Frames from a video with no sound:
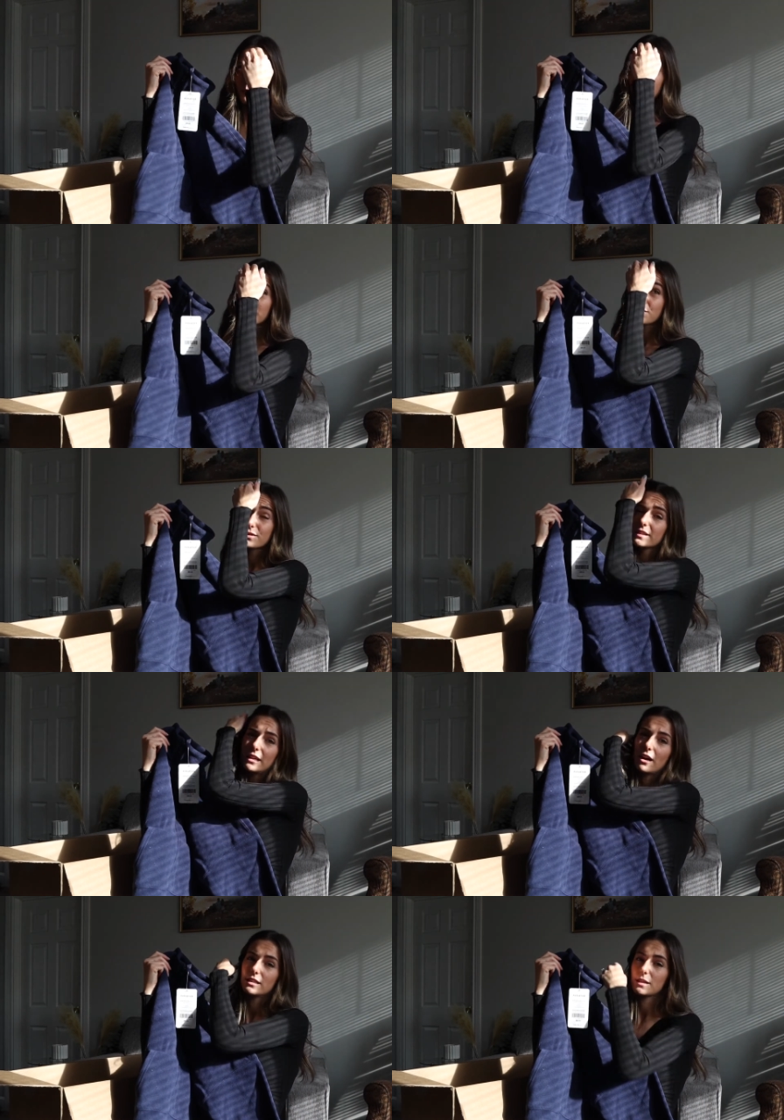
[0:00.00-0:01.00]
Blue is really
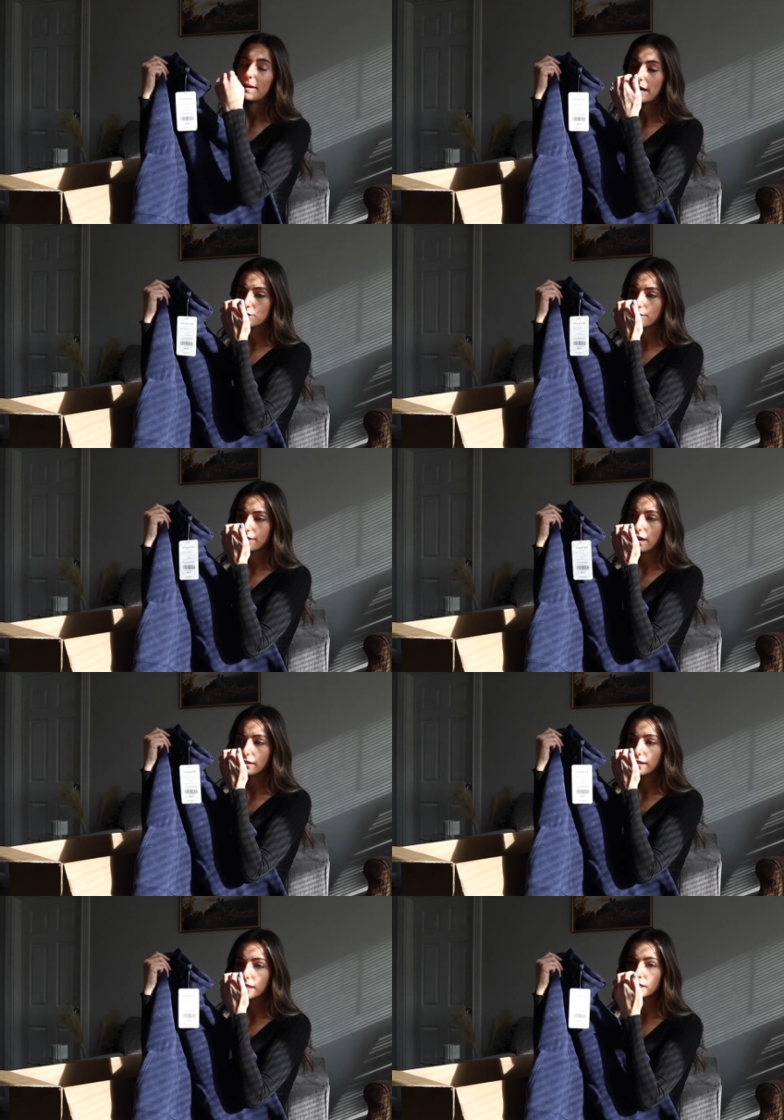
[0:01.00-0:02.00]
hard to match with
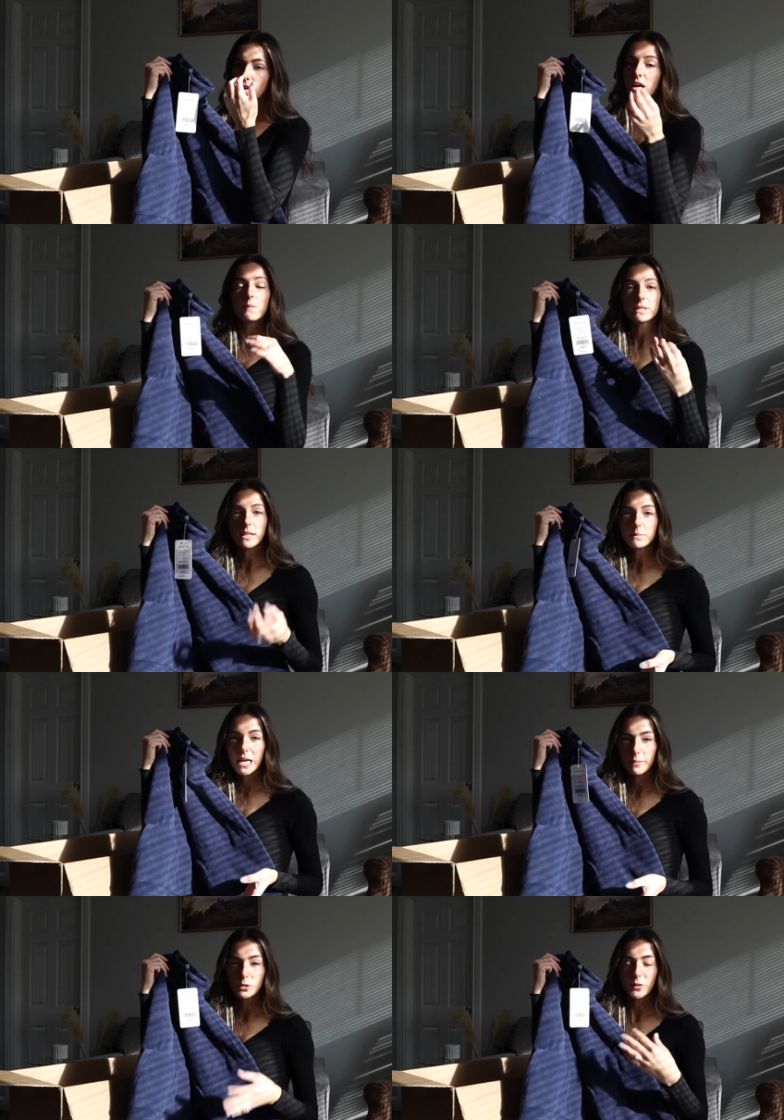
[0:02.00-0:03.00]
colors, but
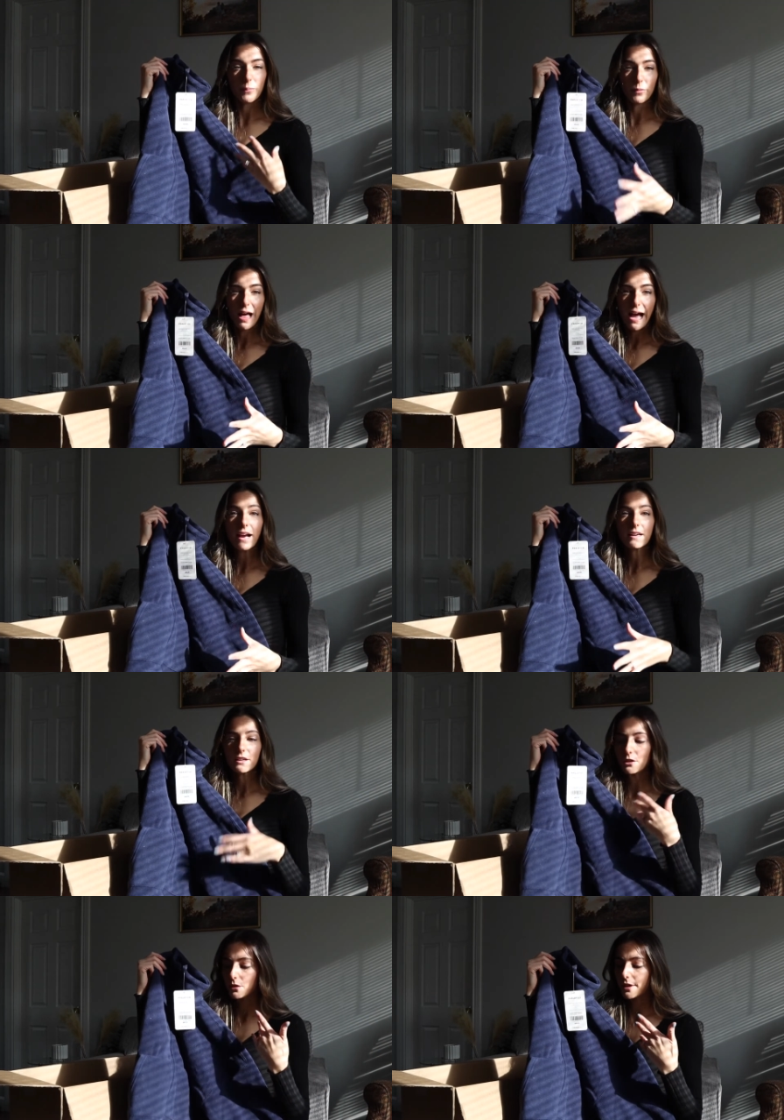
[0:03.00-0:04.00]
sometimes with black
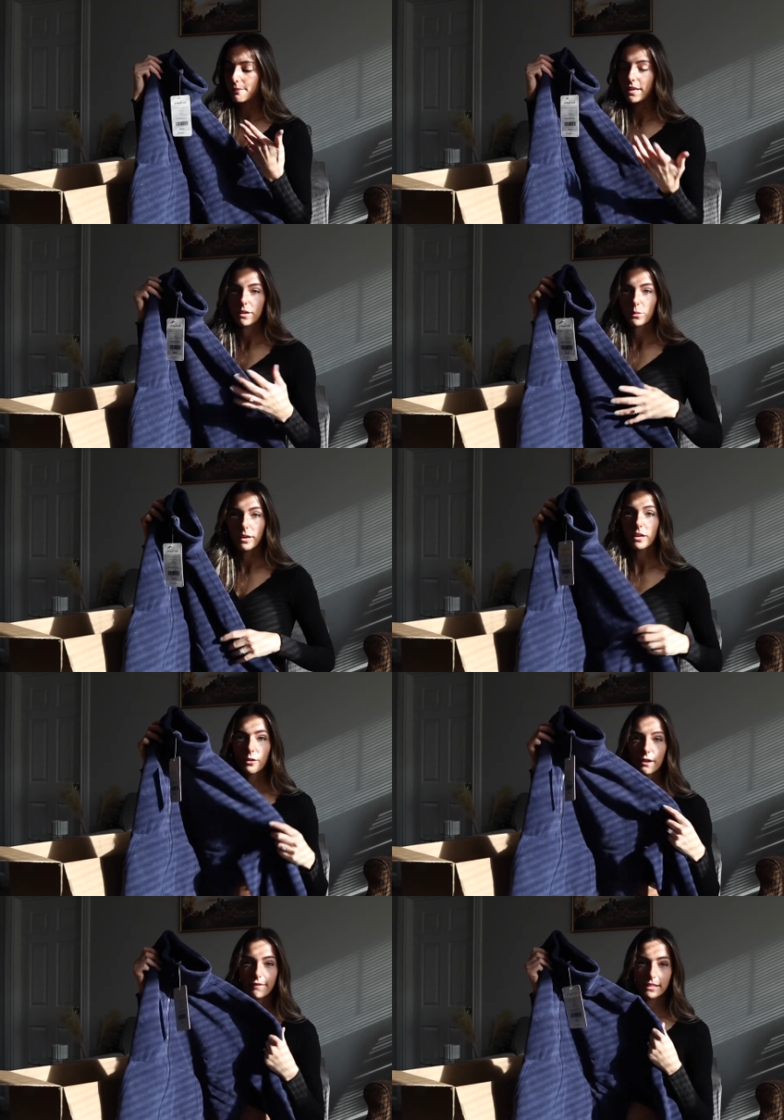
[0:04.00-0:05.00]
you can make it work
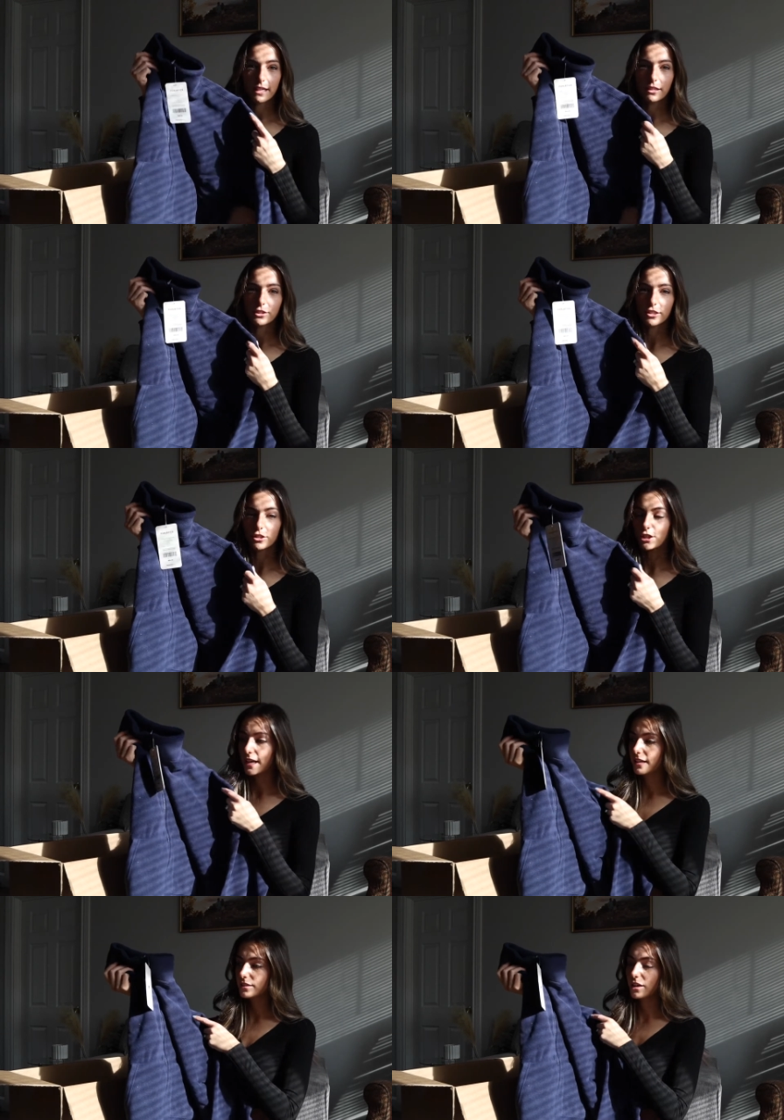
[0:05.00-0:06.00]
if it's like a certain
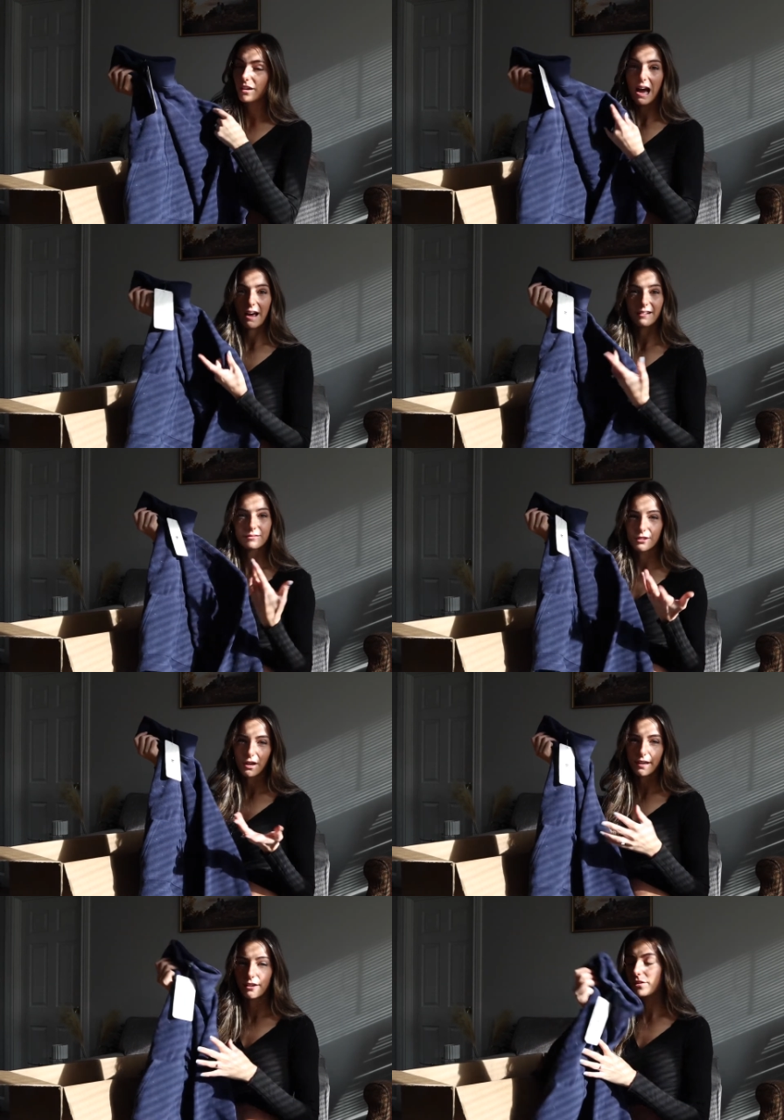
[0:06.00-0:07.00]
shade, so I
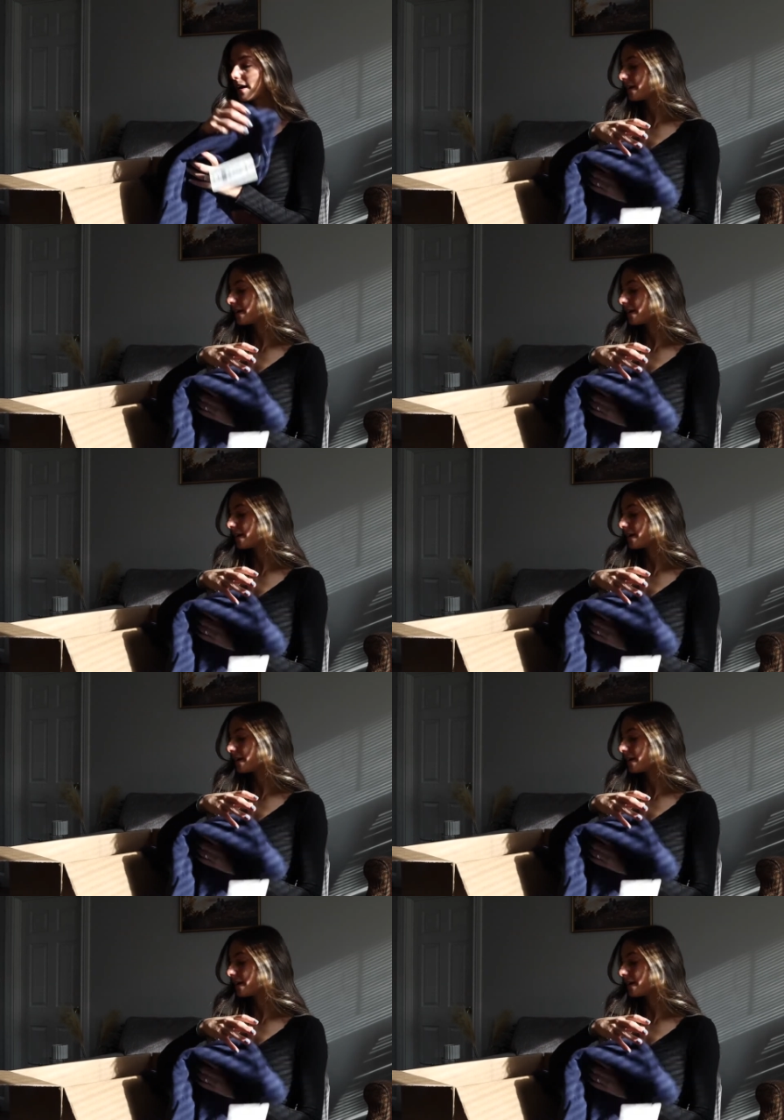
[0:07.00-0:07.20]
thought I could do